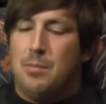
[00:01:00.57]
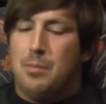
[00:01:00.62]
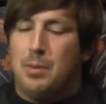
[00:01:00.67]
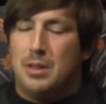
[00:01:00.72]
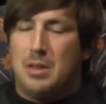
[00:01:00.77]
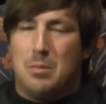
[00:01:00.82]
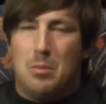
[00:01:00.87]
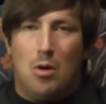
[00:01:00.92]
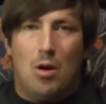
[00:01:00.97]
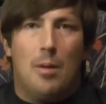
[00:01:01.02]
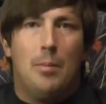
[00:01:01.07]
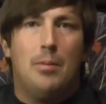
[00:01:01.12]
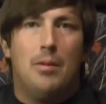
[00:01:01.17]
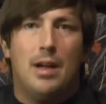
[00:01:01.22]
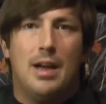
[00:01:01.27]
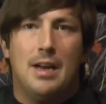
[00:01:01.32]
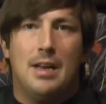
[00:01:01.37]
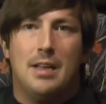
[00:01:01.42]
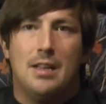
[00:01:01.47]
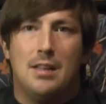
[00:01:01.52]
But the more I
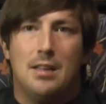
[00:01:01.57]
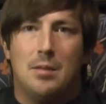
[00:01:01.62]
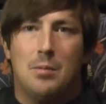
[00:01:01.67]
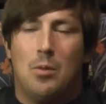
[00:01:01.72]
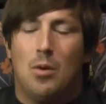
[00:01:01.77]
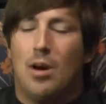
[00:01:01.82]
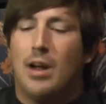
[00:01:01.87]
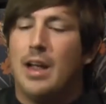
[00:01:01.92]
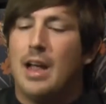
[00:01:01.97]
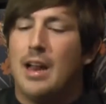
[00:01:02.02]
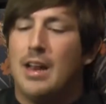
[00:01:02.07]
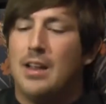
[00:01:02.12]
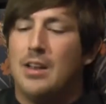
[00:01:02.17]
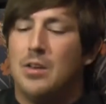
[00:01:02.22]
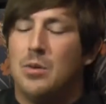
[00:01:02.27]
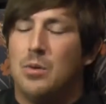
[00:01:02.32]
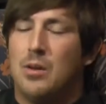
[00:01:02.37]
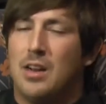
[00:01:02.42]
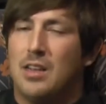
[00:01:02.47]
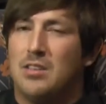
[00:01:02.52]
played it, the more I got
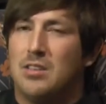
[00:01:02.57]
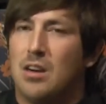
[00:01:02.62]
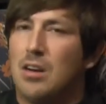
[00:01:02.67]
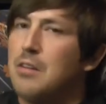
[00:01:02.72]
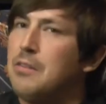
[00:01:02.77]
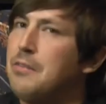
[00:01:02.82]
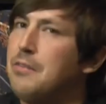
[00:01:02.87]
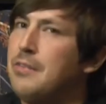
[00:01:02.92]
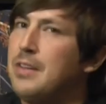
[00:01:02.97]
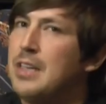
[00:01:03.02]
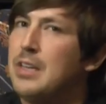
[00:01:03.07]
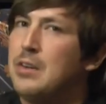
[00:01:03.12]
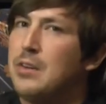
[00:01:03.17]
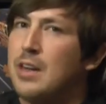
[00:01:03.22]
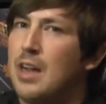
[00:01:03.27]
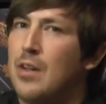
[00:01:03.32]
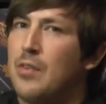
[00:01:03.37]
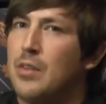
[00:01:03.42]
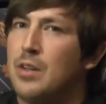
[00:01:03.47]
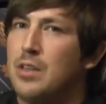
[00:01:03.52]
into it. I started
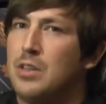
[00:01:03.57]
figuring out the